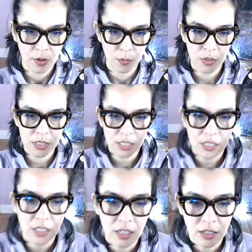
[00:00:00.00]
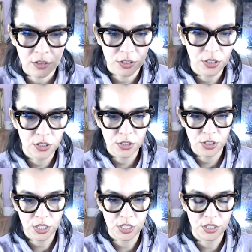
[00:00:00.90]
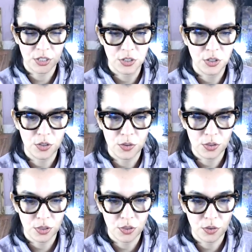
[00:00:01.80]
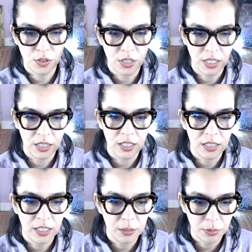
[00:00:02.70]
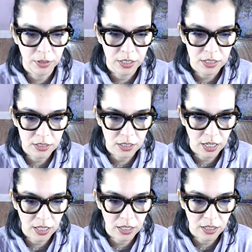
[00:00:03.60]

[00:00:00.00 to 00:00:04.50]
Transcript: Which site allows you to change to use ukulele? Link, please. I